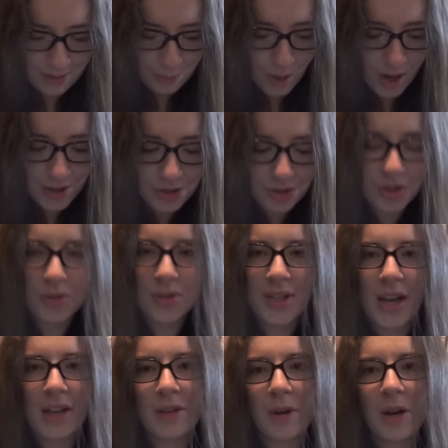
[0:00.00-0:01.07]
Why did you choose
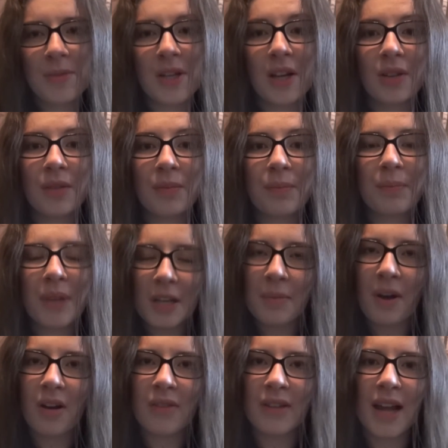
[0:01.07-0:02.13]
tiger barbs? A big
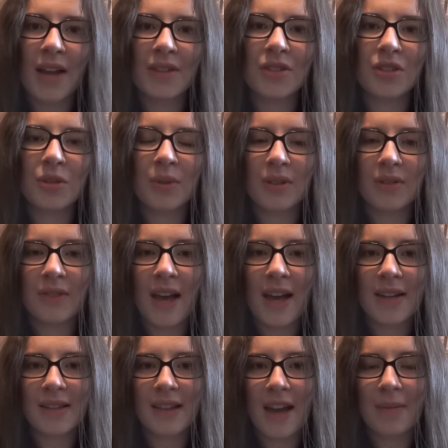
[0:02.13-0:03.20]
part of it had to do with the
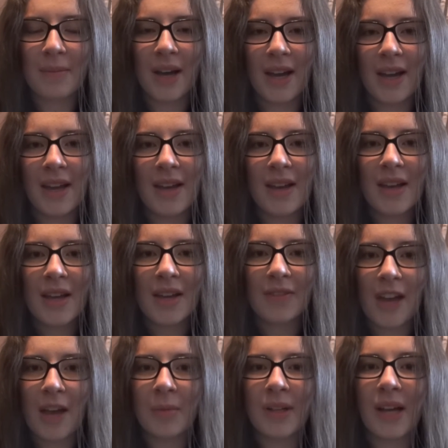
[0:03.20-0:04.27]
fact that my
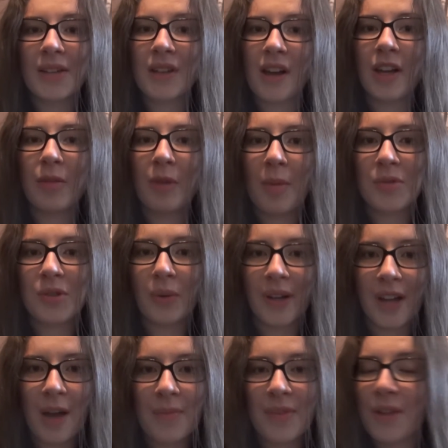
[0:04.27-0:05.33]
family had tiger barbs growing up.